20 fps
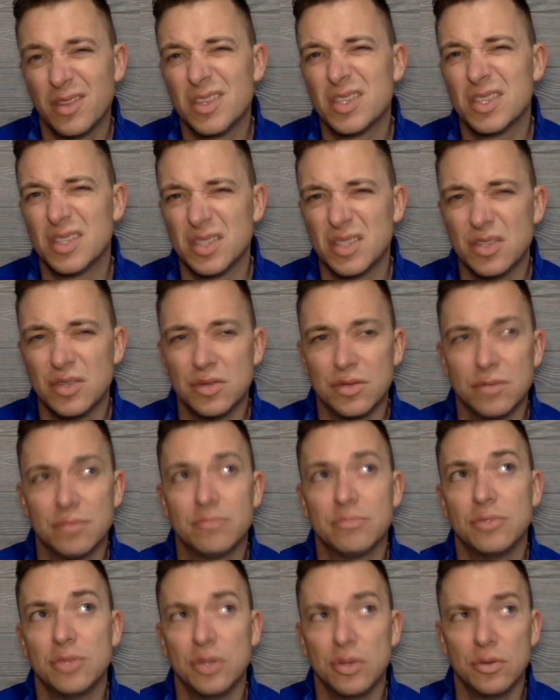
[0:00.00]
This is your
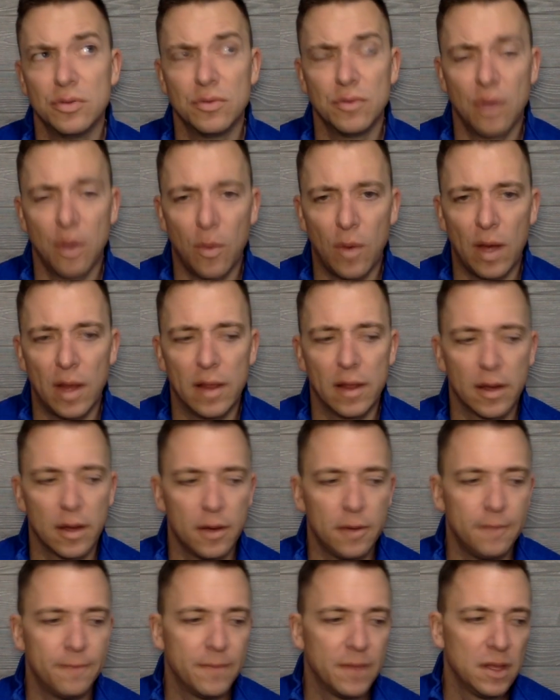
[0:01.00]
new a while
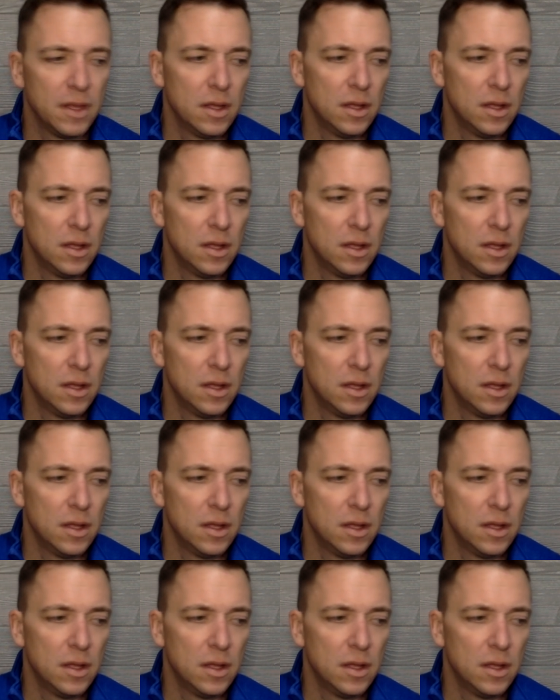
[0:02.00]
ago.